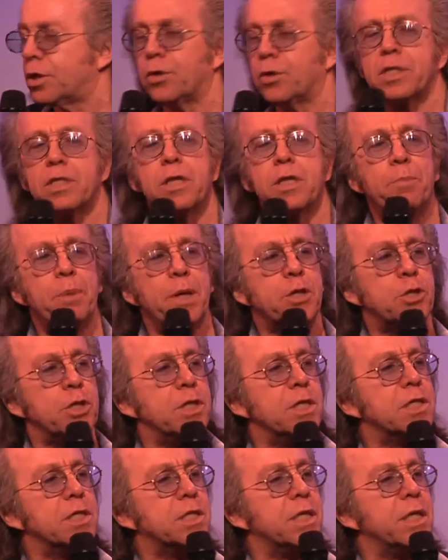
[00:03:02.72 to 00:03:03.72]
Seriously,
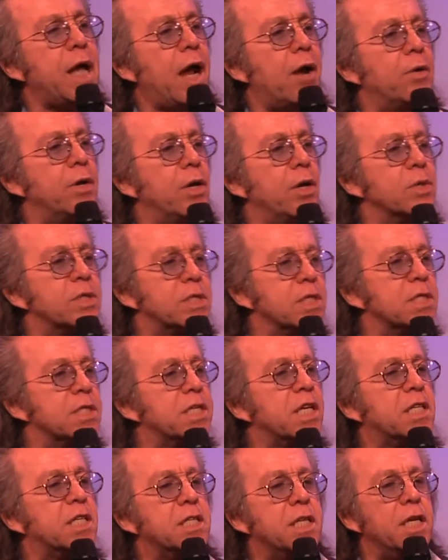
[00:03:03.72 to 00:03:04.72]
picture this scenario. It's the
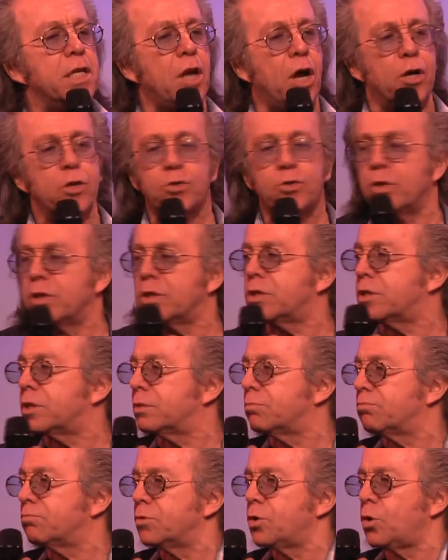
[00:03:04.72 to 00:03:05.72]
1600s.
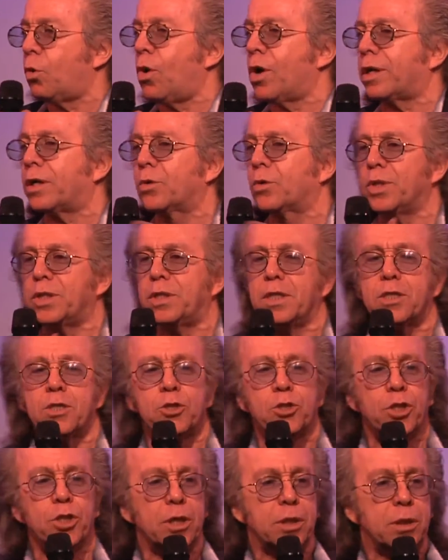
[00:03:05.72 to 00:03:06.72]
You're walking with
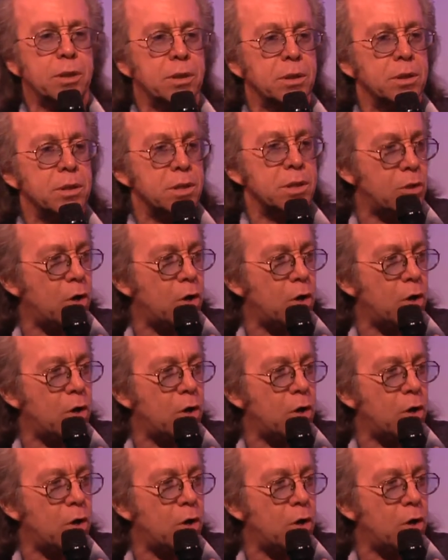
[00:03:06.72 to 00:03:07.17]
this chick. It